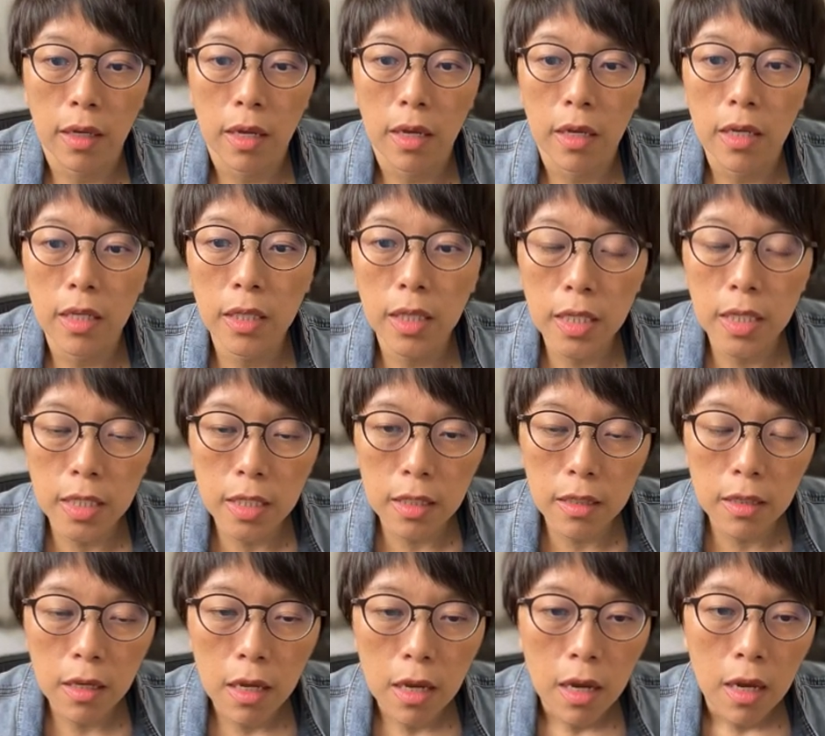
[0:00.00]
Okay, it
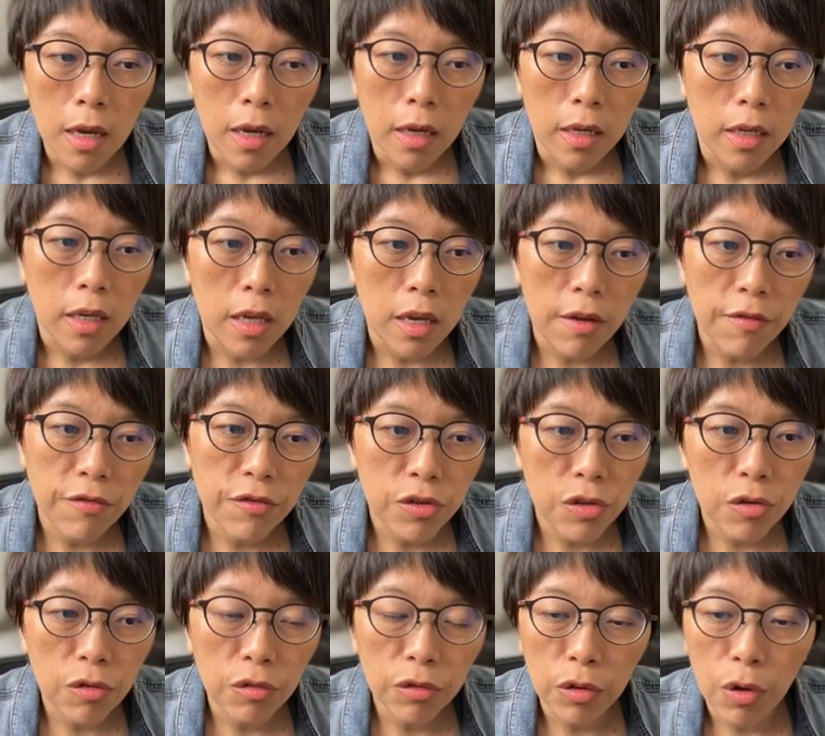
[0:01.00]
doesn't gives
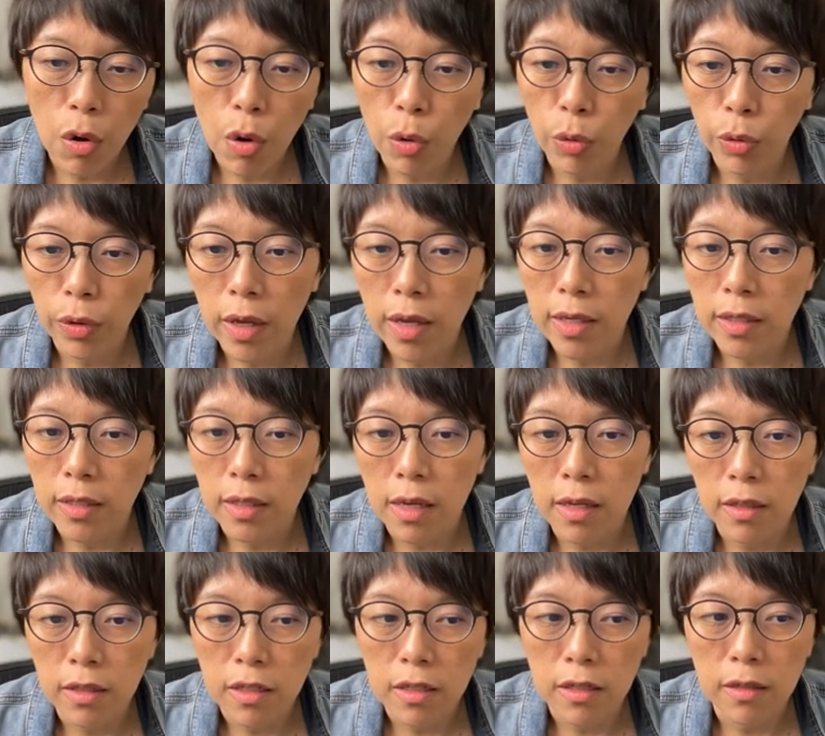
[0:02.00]
you the holdings
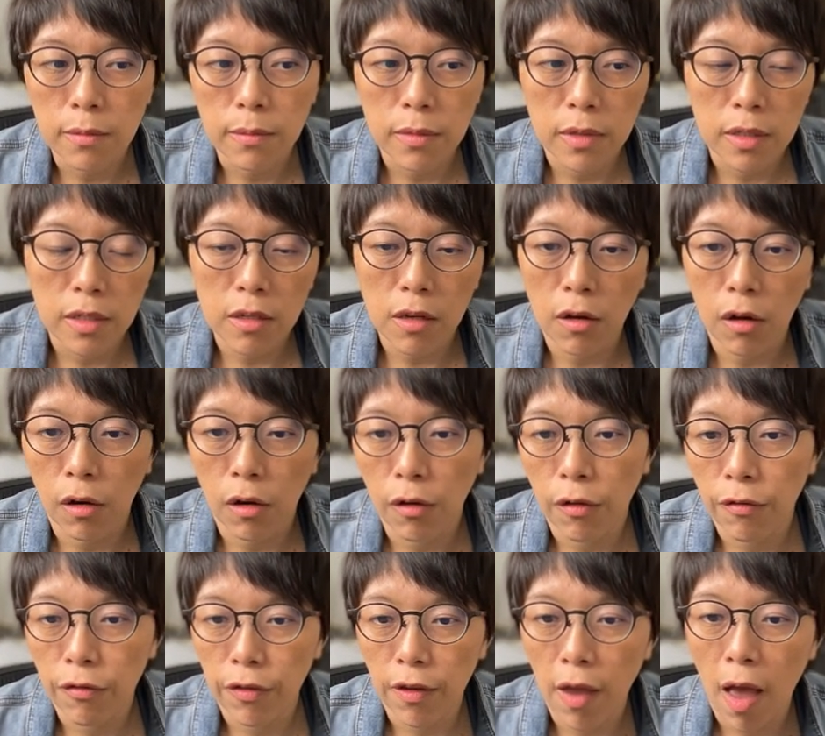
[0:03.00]
in terms
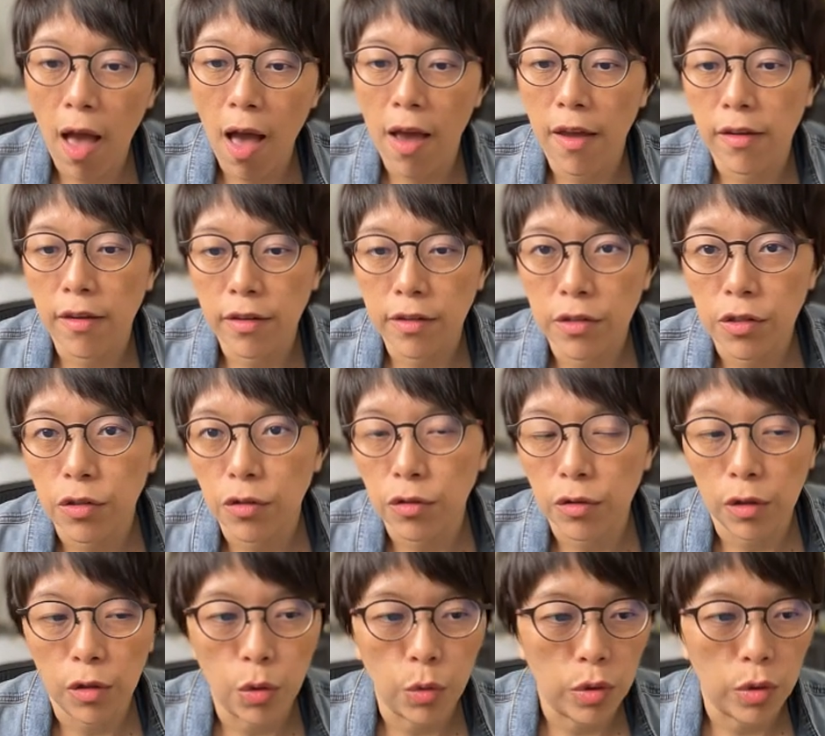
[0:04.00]
of the highest to
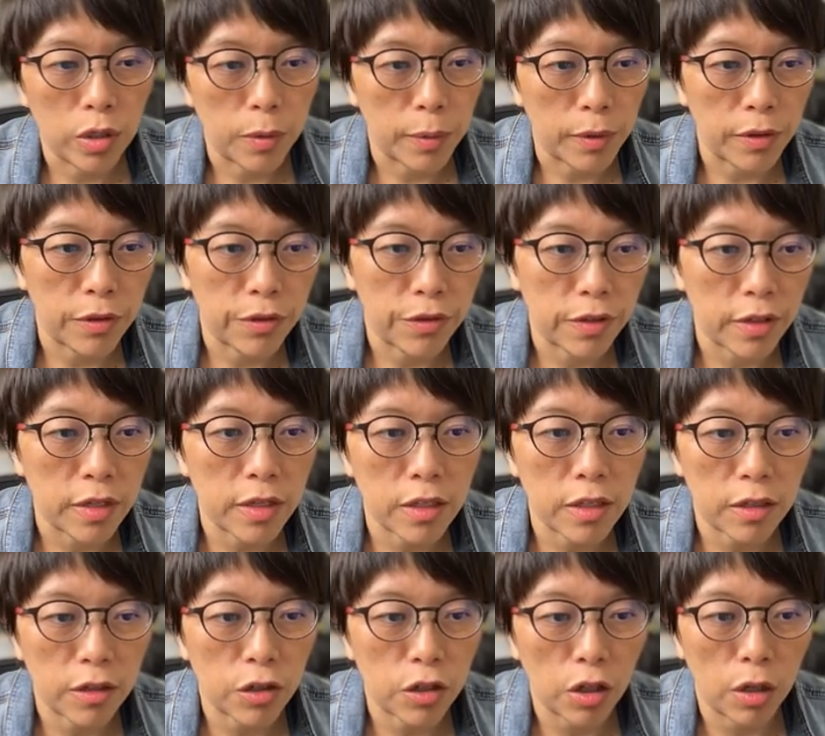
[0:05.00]
the lowest, because this
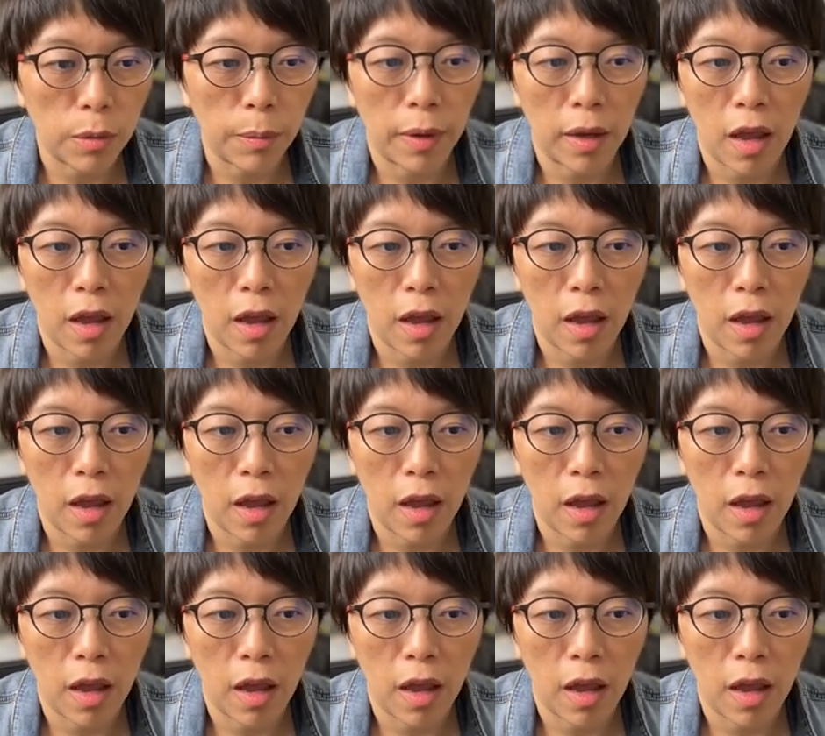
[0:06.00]
is sort by